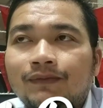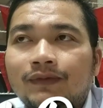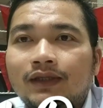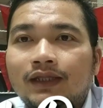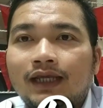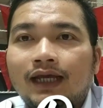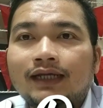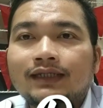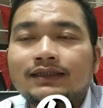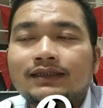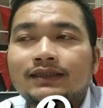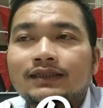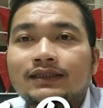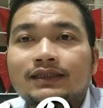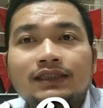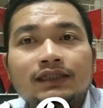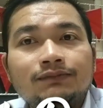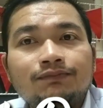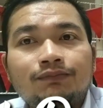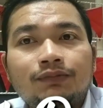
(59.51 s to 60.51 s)
Yes,
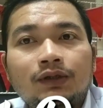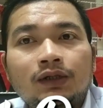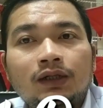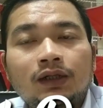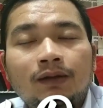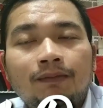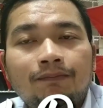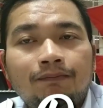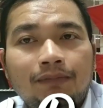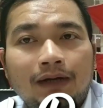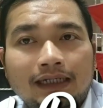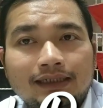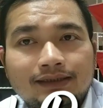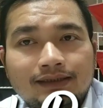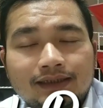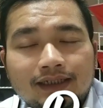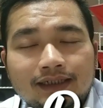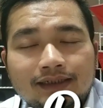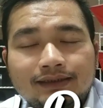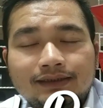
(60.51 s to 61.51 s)
simple past
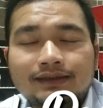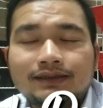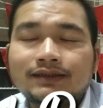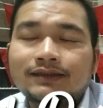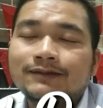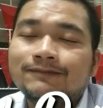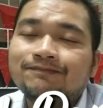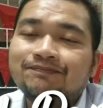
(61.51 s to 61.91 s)
tense.